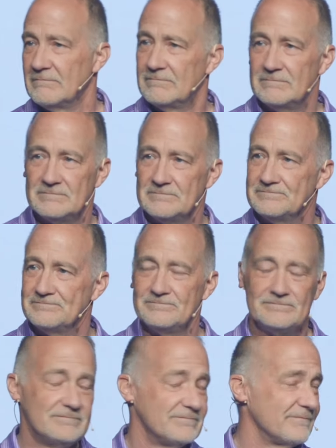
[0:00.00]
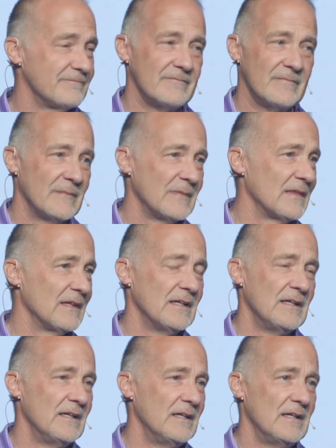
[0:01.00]

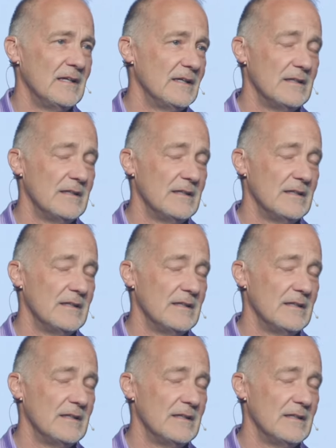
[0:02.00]
[no speech]